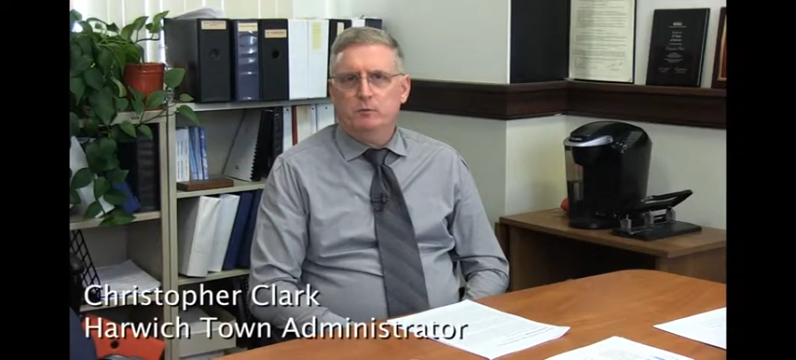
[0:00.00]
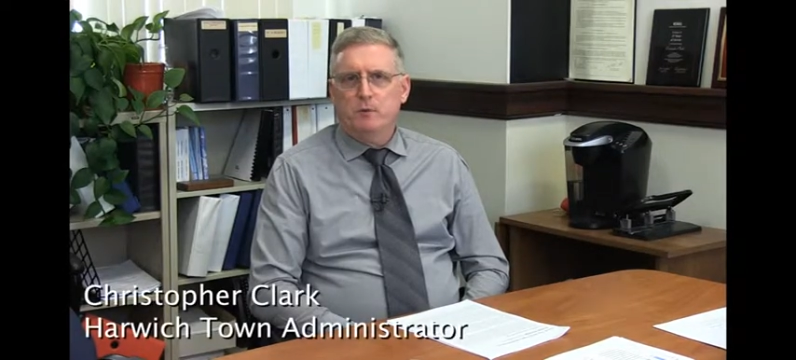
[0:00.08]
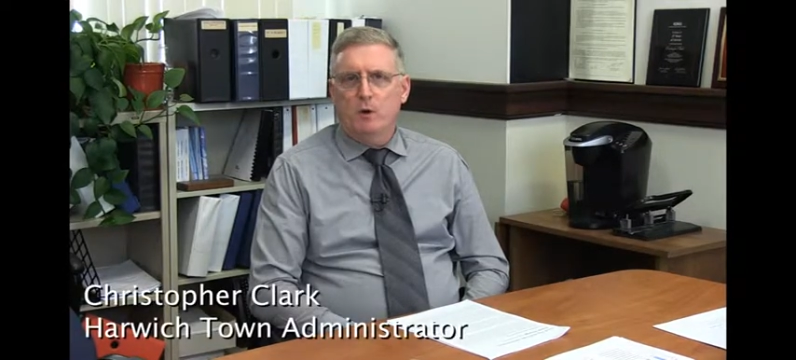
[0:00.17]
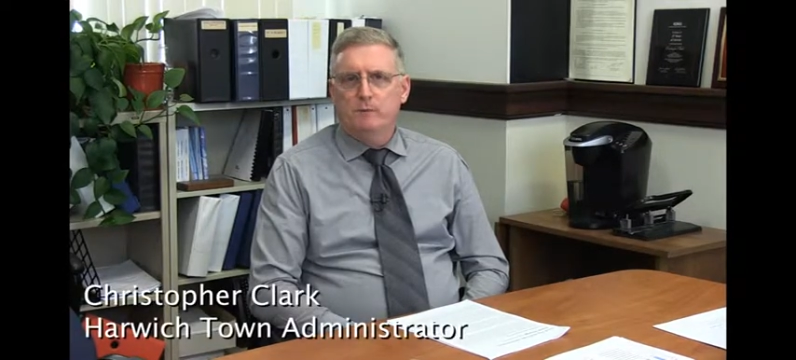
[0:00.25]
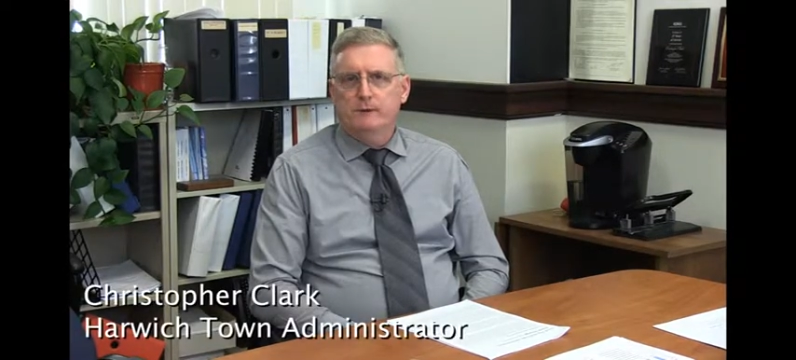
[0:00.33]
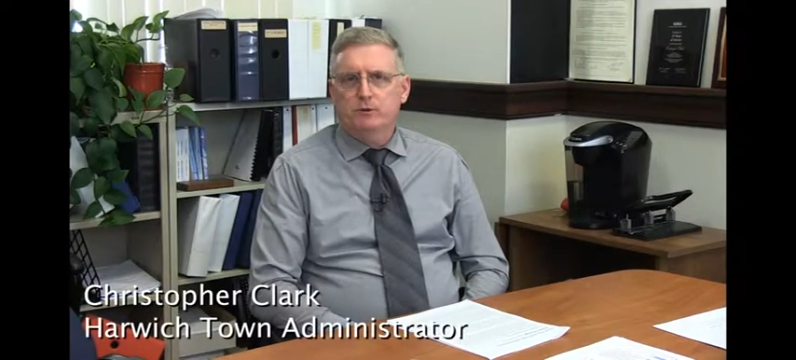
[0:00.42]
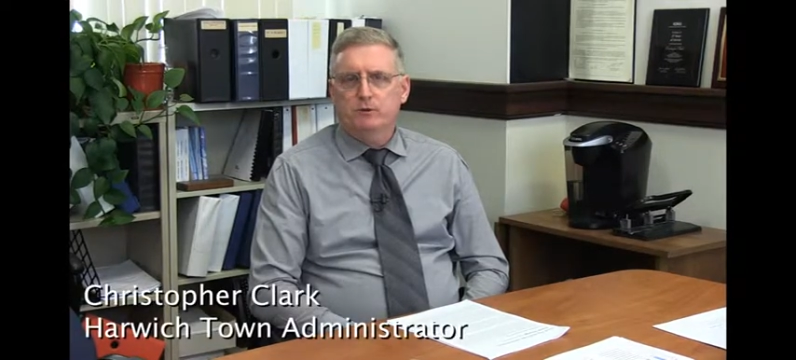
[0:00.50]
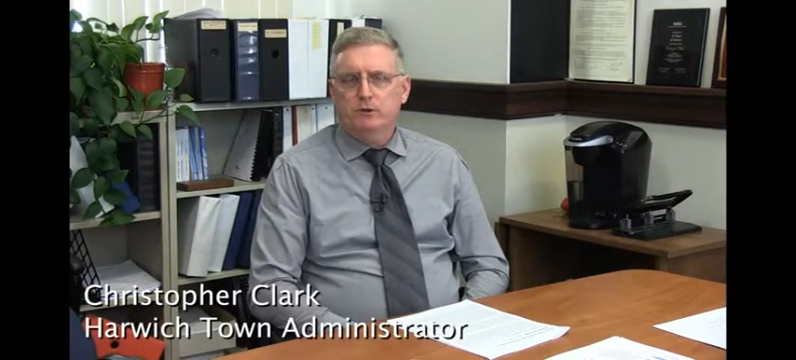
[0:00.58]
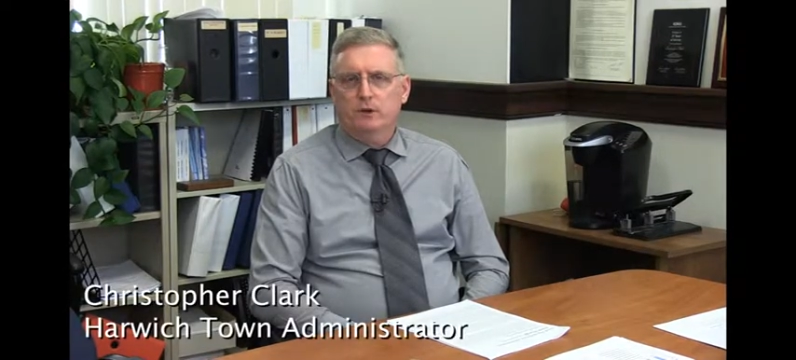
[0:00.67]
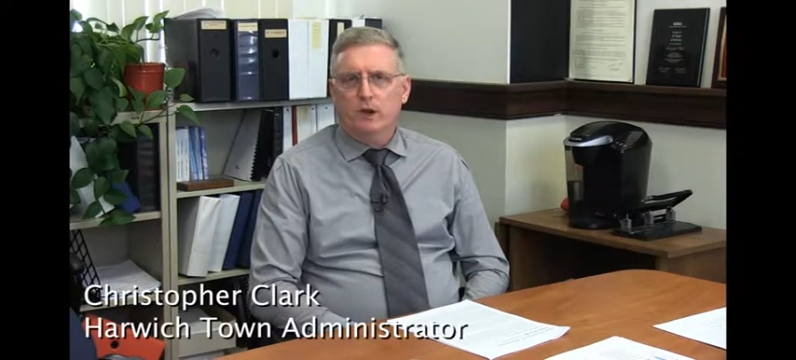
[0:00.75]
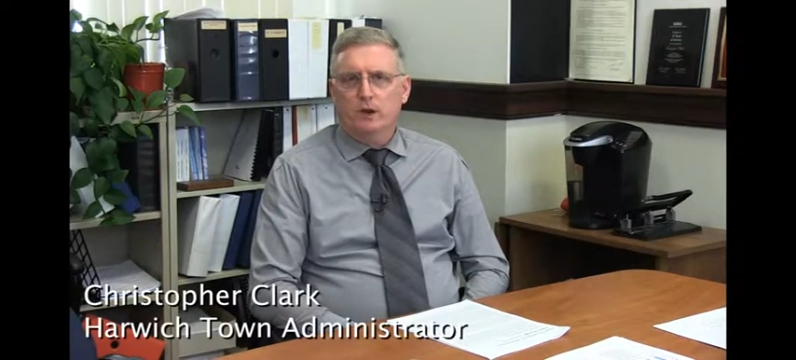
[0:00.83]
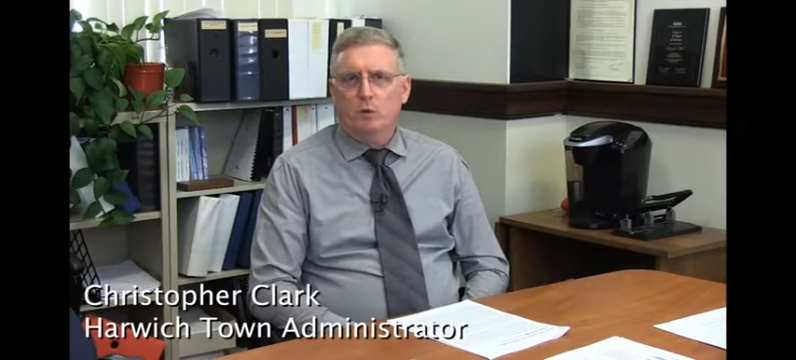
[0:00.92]
moments
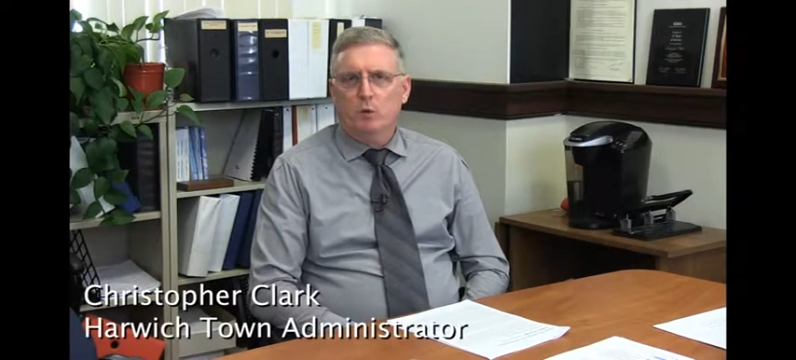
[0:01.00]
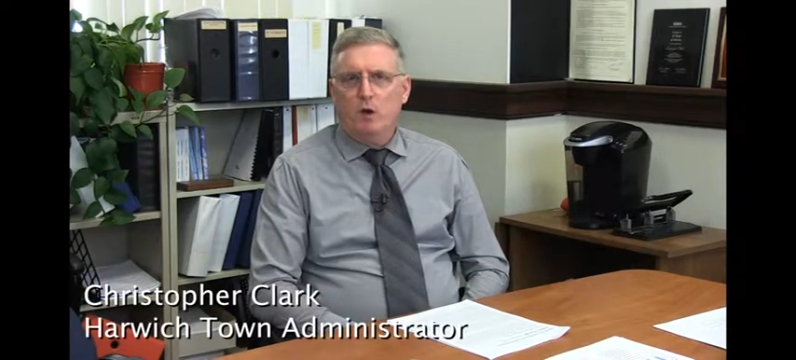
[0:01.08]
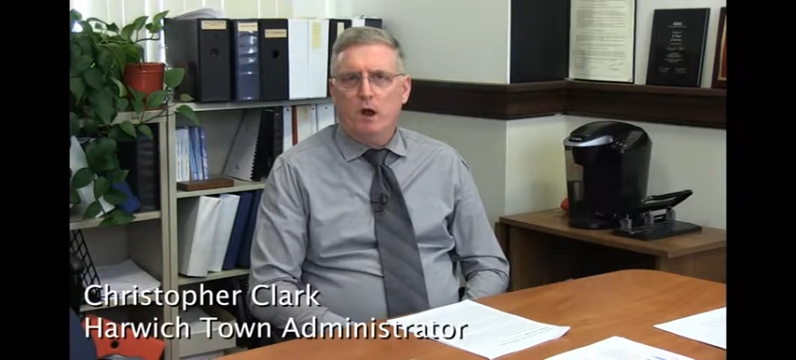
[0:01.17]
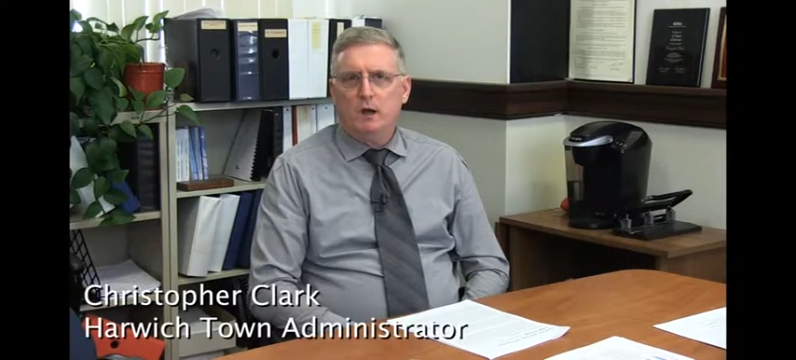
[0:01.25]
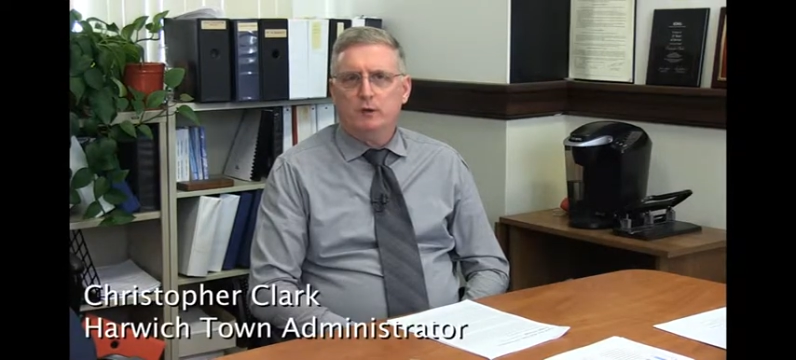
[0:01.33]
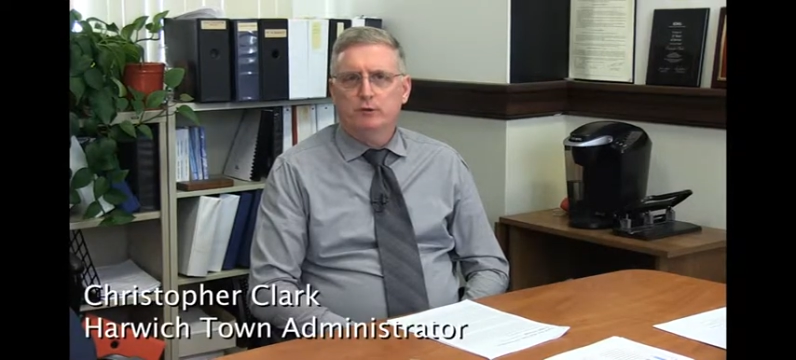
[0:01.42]
and kind of walk